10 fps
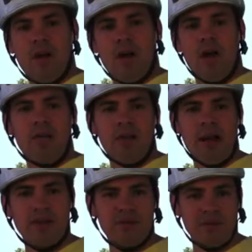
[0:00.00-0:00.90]

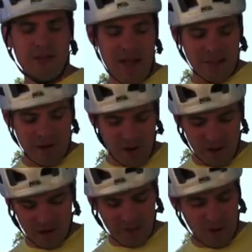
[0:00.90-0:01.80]
Alright, we got my
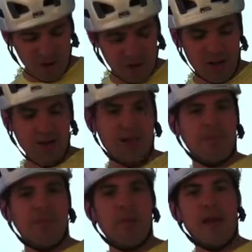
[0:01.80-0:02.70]
harness all dolled
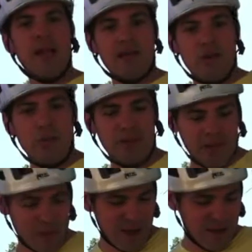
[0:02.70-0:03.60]
up the way I
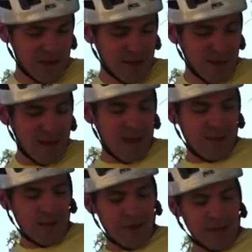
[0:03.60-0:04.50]
normally wear it.
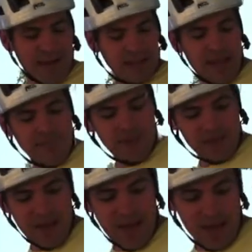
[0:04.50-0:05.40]
On my left
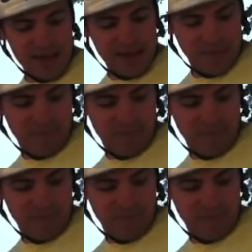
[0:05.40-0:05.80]
side,